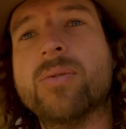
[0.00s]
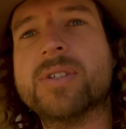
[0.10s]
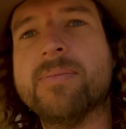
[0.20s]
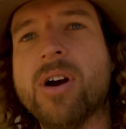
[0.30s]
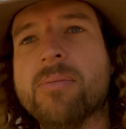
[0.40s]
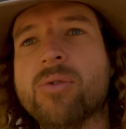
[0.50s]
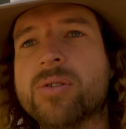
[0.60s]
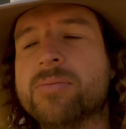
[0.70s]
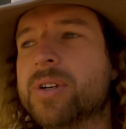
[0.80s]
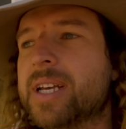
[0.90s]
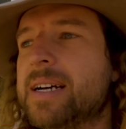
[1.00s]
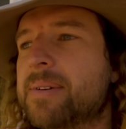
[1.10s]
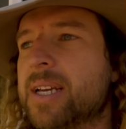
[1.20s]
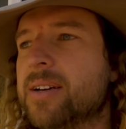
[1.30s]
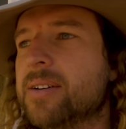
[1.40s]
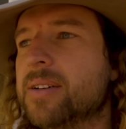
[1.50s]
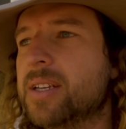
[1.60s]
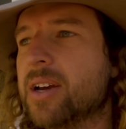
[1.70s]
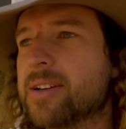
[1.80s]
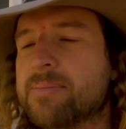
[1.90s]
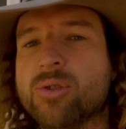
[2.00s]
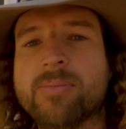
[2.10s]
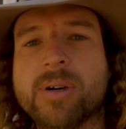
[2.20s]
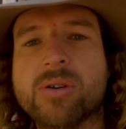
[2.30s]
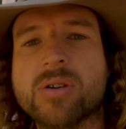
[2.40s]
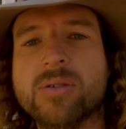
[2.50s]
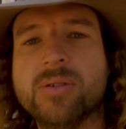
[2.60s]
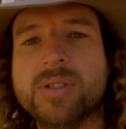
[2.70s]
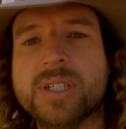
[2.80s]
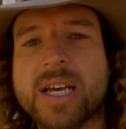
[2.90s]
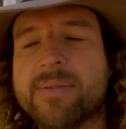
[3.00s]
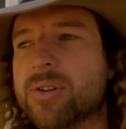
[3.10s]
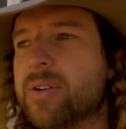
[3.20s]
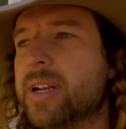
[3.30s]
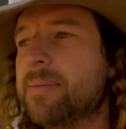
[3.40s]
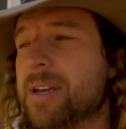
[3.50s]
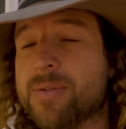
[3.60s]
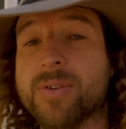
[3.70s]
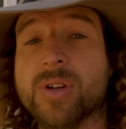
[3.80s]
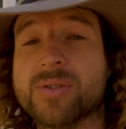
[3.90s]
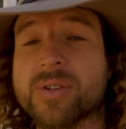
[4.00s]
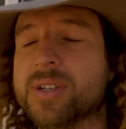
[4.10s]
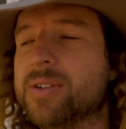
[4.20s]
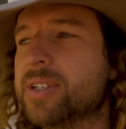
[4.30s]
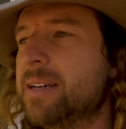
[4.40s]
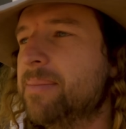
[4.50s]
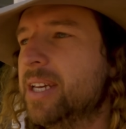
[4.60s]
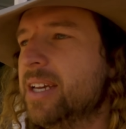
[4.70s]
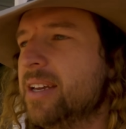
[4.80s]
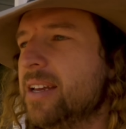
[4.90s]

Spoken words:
tomorrow morning we'll get up, go explore Bell Gorge and have a look around up there. We've heard it's really nice up there.